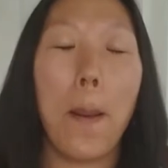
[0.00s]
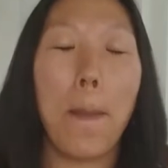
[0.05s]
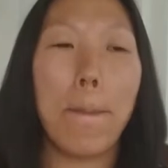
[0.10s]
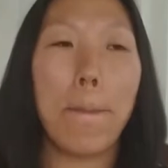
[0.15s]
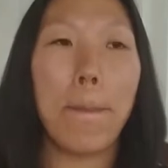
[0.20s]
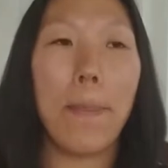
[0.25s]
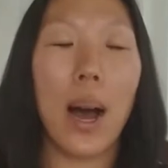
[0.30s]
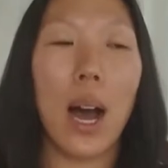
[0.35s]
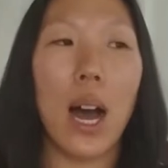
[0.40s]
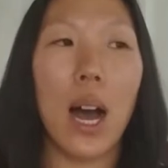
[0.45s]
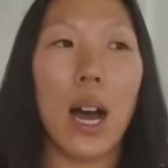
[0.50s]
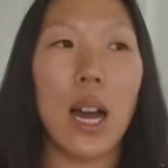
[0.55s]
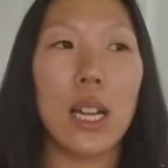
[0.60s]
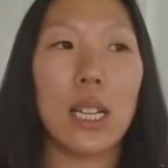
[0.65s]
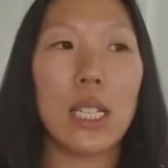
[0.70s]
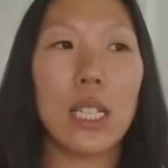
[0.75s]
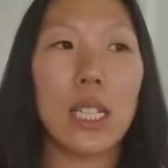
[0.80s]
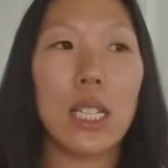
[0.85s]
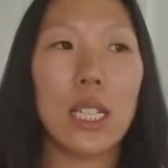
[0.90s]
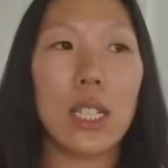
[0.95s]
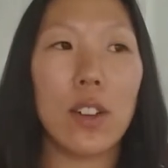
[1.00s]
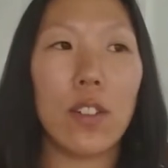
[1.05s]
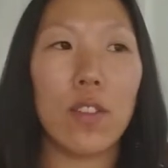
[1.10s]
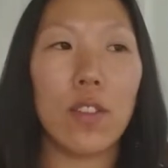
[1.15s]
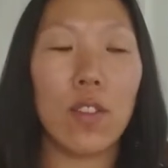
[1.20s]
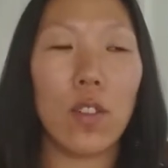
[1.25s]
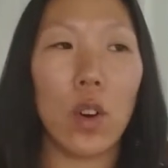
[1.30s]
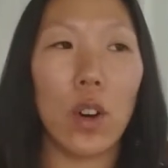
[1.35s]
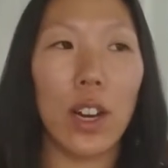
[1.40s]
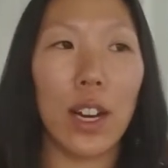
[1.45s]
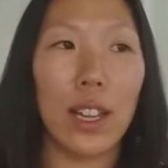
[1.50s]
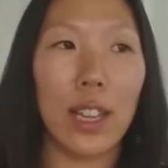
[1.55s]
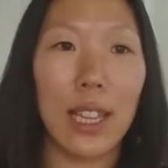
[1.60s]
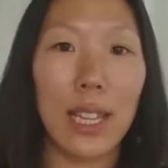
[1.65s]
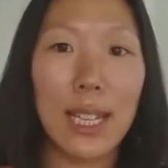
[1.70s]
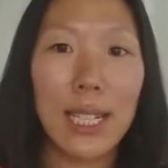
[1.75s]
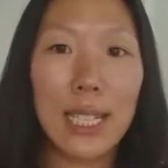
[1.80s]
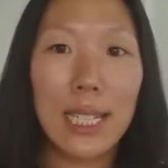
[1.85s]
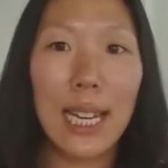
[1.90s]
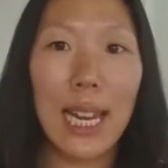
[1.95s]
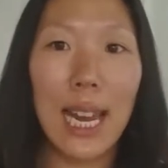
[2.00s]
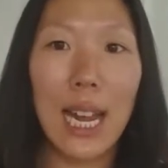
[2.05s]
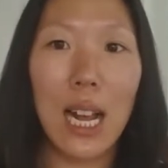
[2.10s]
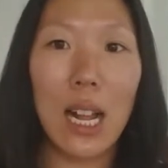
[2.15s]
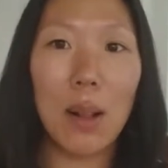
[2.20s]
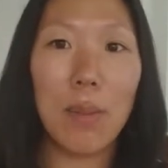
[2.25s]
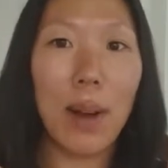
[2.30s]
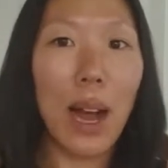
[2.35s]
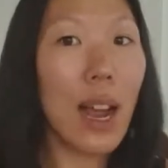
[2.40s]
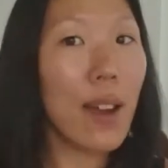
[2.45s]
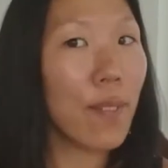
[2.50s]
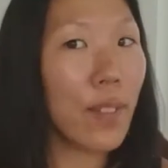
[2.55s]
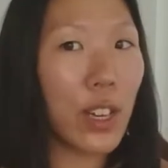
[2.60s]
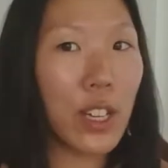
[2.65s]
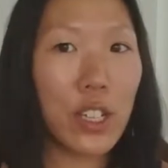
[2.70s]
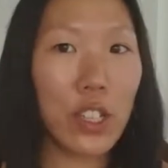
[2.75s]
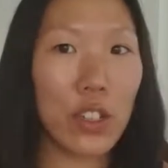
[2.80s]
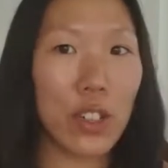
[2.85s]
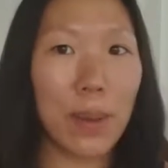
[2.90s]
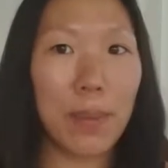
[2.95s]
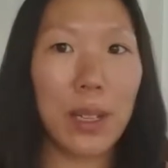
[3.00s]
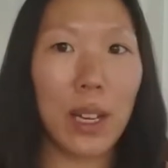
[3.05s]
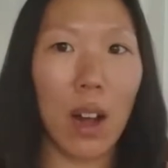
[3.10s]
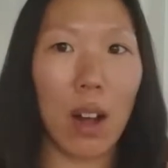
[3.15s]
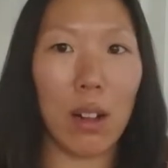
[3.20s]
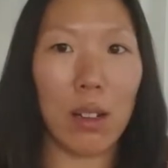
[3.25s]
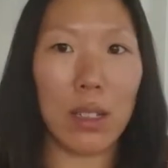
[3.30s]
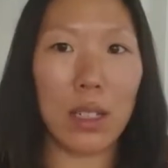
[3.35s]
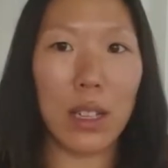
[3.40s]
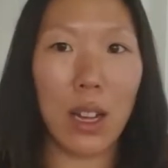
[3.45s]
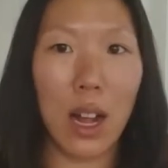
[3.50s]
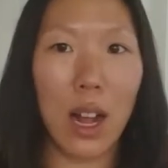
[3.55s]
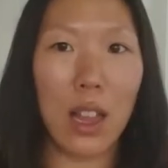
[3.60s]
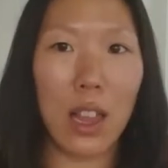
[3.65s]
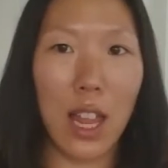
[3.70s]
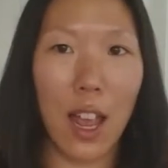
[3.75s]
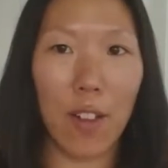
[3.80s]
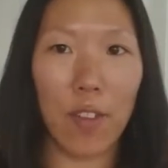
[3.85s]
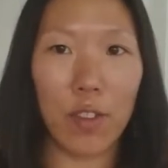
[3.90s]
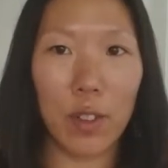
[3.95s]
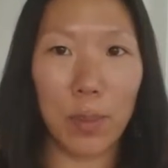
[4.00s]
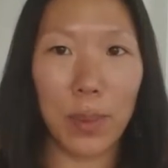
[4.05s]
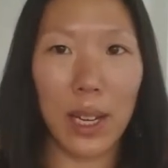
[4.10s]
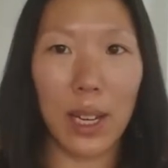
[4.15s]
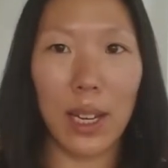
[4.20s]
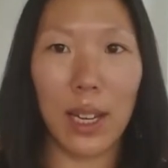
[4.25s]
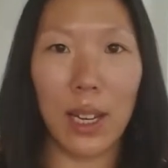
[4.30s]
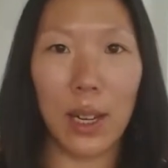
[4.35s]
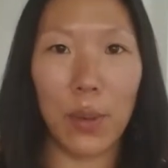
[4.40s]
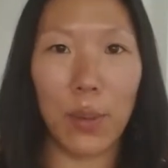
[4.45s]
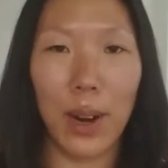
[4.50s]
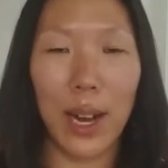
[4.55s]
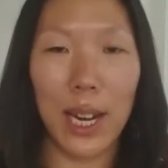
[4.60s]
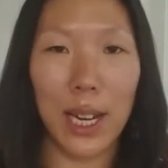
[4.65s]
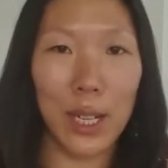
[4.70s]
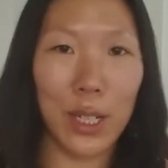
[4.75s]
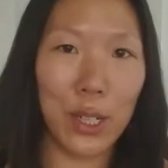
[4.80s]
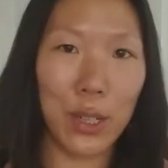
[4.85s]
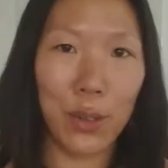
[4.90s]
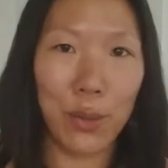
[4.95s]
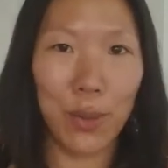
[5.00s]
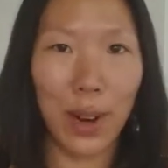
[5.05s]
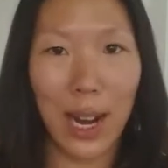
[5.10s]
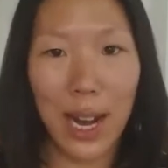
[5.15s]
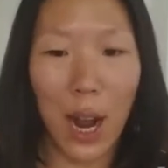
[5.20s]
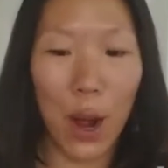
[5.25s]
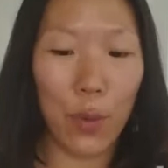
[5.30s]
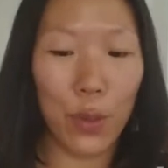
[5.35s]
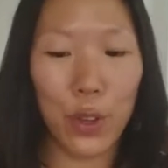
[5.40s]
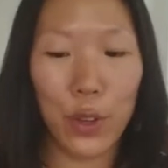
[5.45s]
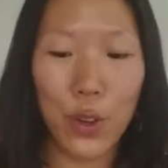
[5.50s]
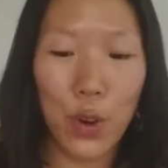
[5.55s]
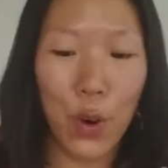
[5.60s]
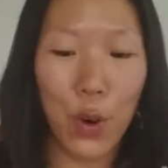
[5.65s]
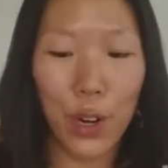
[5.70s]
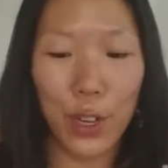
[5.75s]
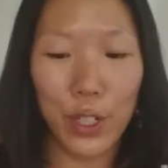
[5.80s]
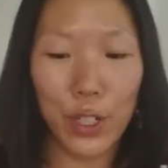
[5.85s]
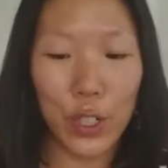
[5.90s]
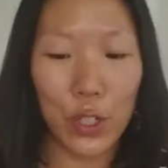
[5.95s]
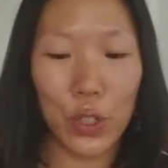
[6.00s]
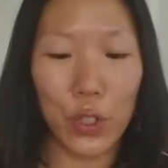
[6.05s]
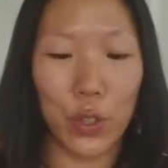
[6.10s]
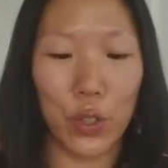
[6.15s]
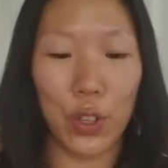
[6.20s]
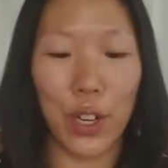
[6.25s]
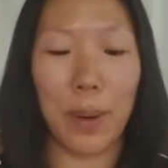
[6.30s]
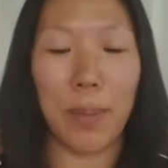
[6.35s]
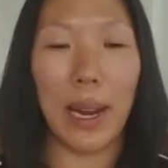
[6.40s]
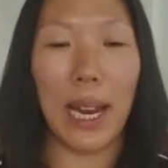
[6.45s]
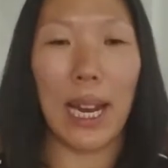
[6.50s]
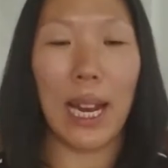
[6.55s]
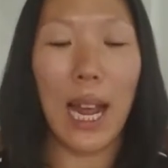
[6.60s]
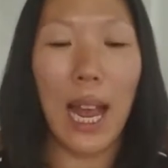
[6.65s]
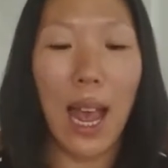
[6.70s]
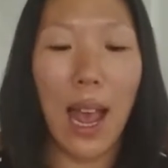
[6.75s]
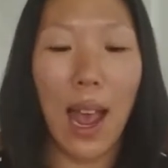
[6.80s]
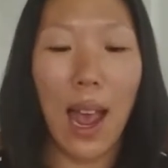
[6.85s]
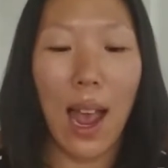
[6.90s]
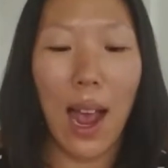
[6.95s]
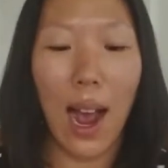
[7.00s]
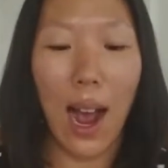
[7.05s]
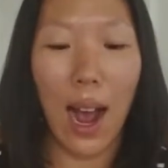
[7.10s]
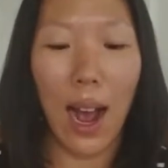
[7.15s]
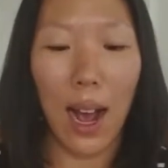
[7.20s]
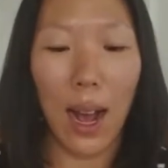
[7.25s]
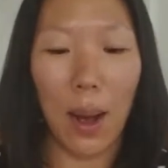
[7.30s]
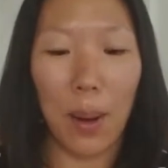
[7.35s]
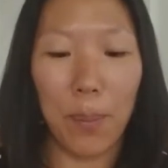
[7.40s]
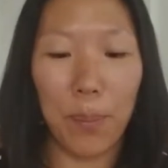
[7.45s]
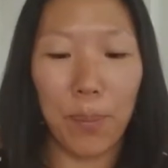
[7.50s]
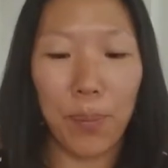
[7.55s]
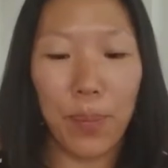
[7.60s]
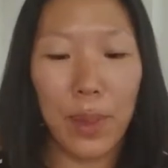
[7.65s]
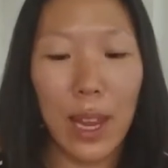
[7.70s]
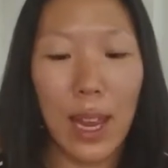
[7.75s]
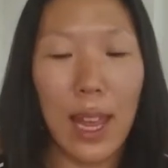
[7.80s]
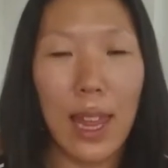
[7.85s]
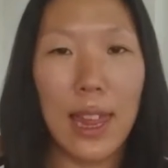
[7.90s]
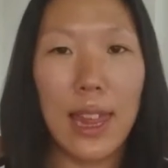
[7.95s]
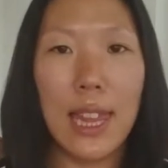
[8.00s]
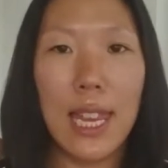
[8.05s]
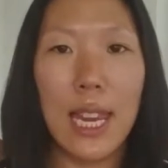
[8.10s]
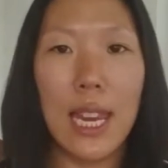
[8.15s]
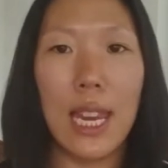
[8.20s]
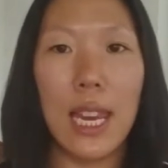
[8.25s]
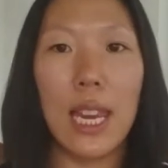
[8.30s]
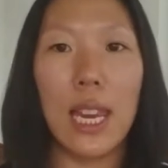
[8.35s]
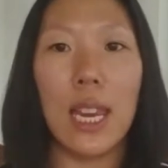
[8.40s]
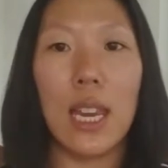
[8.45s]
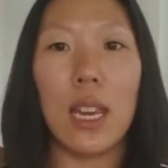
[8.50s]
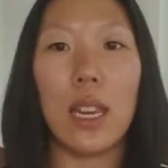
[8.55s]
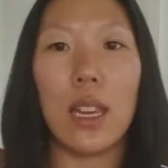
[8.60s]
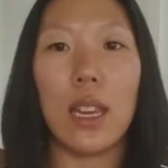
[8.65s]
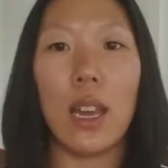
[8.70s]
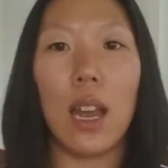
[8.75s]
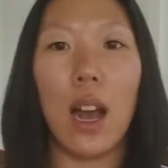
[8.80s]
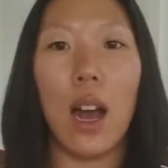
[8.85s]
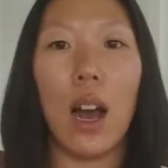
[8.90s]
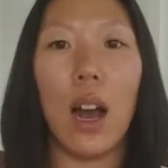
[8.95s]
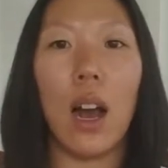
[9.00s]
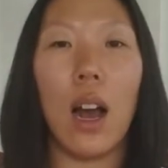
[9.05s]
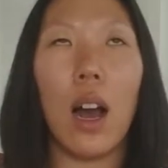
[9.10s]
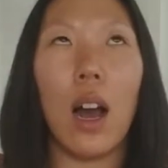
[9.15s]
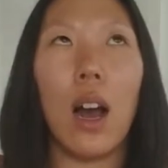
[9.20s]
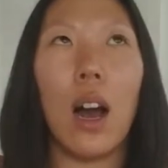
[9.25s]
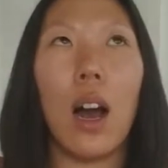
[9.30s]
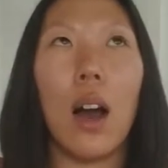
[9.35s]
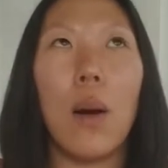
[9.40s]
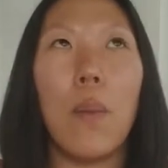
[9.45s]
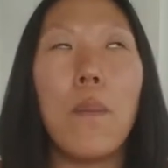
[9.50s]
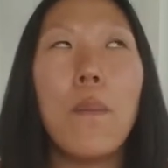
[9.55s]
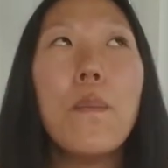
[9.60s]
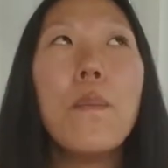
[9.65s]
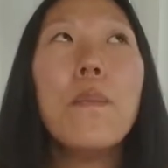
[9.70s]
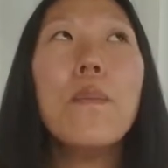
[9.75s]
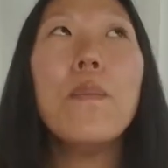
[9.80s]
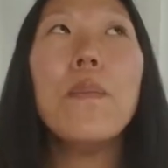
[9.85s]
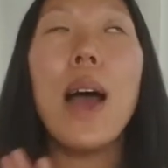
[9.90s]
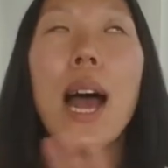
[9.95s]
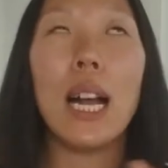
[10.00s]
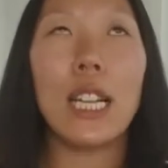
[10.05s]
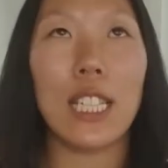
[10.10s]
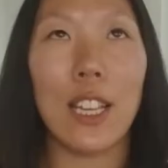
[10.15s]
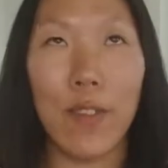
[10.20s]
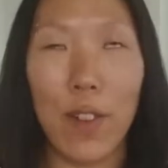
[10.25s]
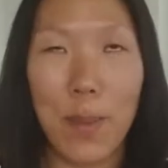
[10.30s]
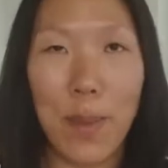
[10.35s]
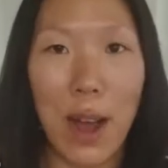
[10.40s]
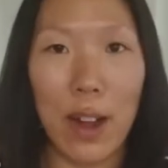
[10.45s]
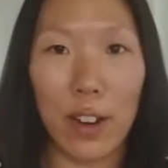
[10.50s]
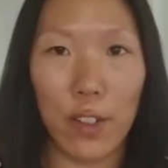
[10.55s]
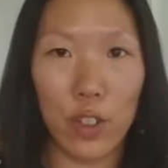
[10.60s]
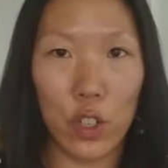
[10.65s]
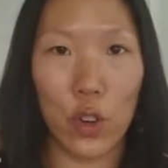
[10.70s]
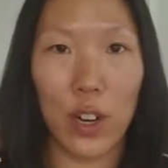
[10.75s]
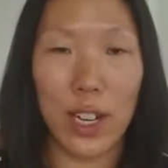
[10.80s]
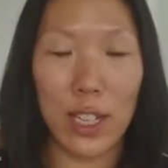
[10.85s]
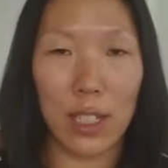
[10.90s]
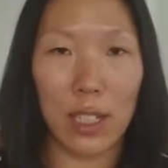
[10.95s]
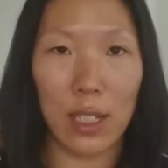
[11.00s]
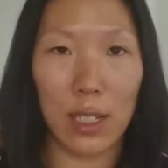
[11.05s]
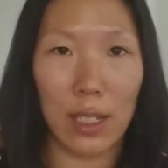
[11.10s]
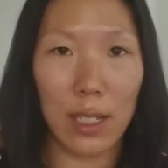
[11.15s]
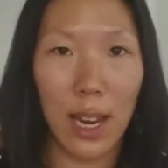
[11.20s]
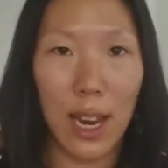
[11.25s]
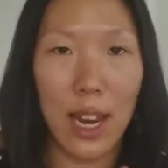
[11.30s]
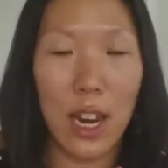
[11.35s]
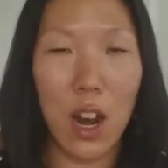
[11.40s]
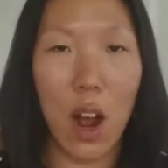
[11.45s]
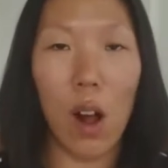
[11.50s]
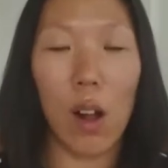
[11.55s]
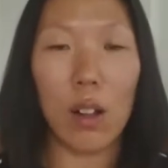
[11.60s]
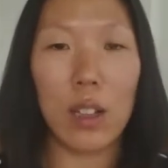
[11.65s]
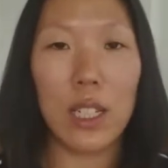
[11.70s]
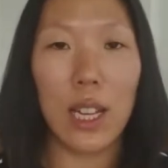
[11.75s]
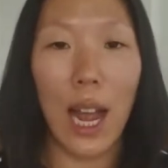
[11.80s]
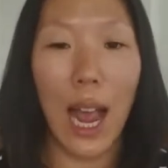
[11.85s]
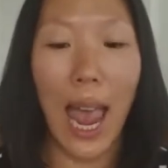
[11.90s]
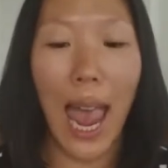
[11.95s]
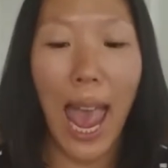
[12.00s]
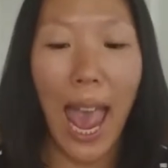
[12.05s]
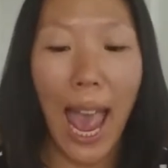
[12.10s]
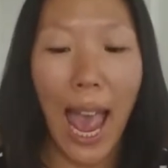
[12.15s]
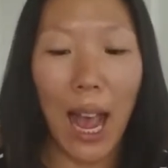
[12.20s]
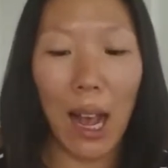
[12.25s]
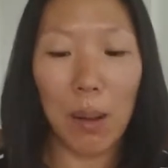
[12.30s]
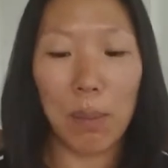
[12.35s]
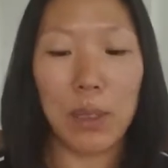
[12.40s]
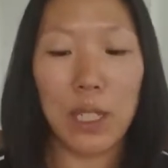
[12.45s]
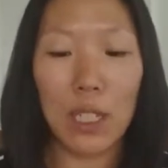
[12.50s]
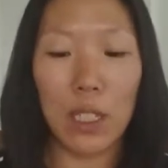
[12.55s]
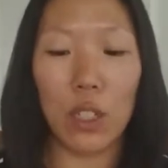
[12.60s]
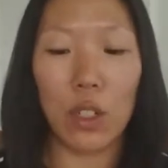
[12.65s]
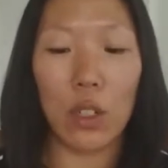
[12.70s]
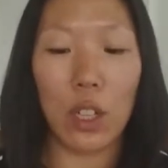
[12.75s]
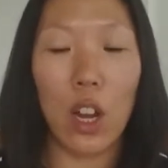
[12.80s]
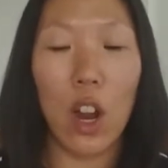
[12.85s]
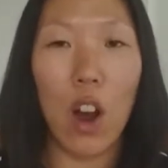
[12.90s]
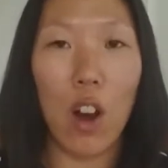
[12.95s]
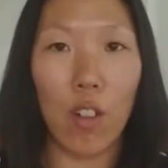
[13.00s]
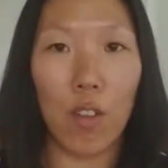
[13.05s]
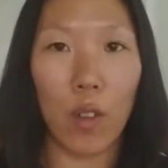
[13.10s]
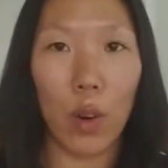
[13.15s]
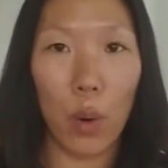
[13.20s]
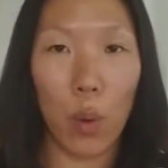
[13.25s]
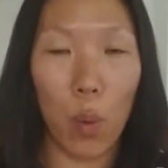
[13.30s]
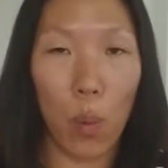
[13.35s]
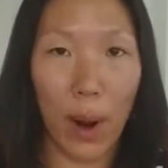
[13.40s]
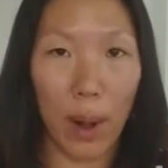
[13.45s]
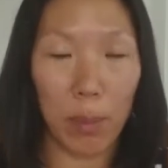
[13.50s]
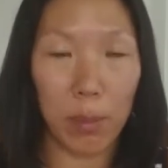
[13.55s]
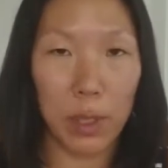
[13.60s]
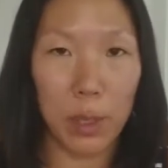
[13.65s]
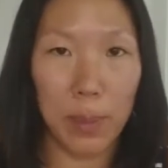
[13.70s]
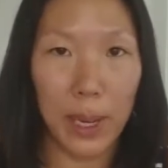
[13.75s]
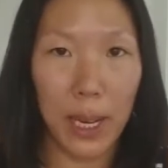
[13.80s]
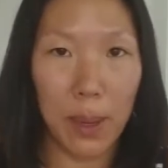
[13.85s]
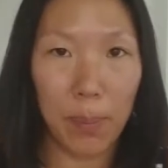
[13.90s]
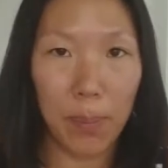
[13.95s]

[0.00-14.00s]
but for this gal, my first trip to Ulta left me wanting to run out the door screaming. The massive amount of choices in Ulta absolutely overwhelmed me.